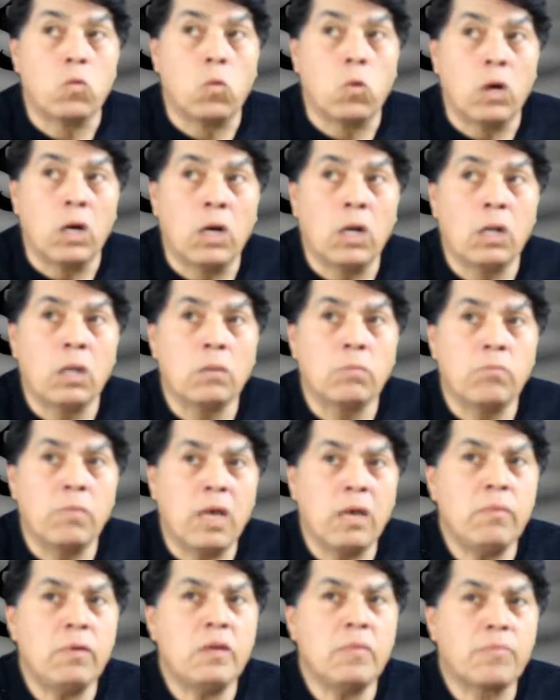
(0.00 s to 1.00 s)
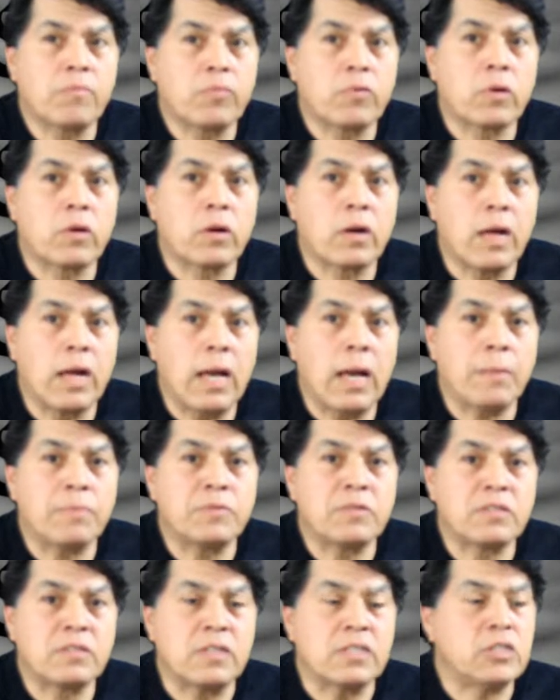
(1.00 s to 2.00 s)
Well, maybe
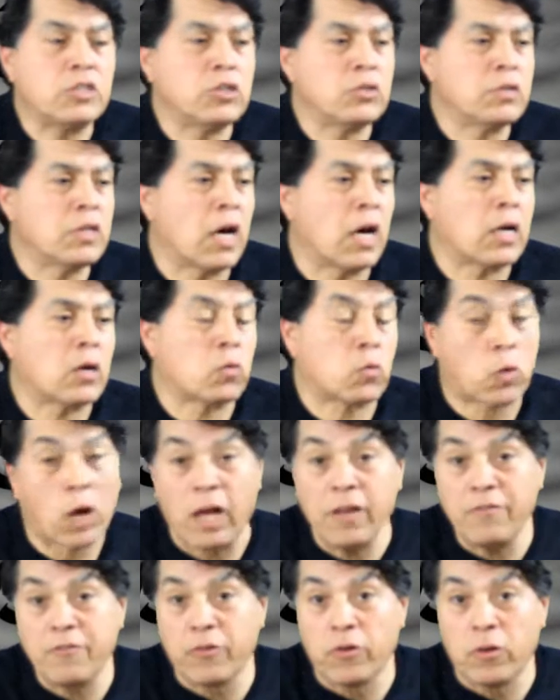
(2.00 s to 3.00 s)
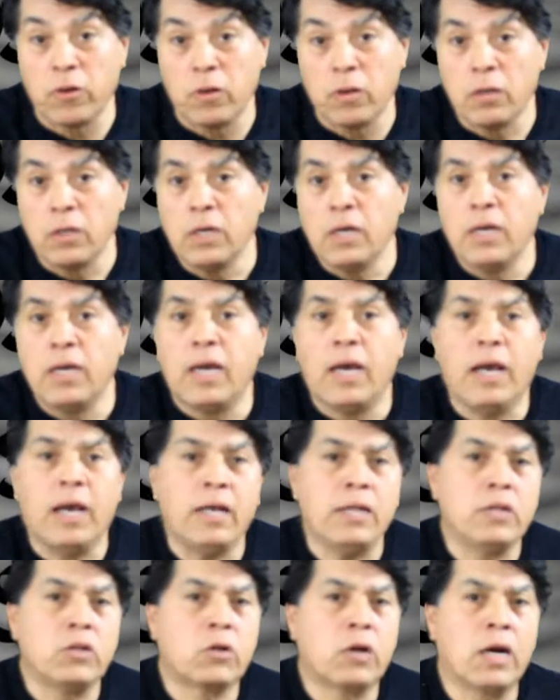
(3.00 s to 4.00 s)
perhaps that you got a rifle
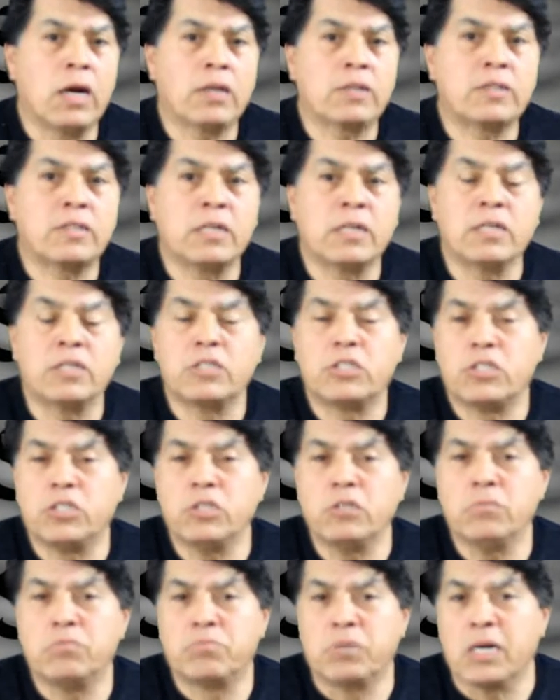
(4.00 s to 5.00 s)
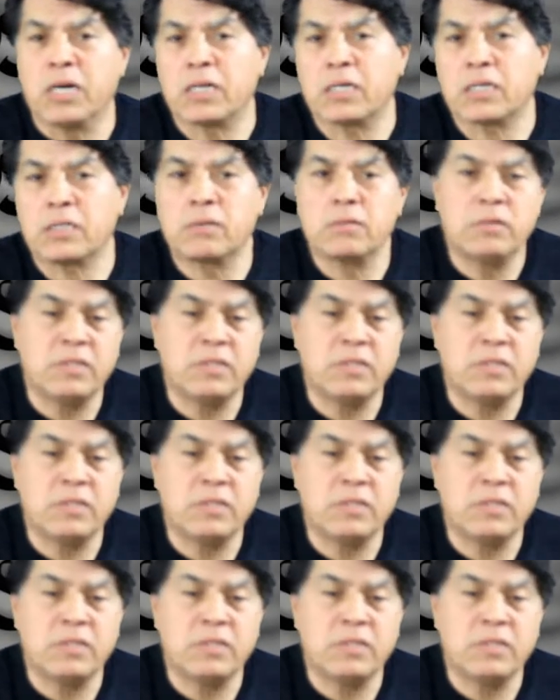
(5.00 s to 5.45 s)
and you're out there to shoot buck,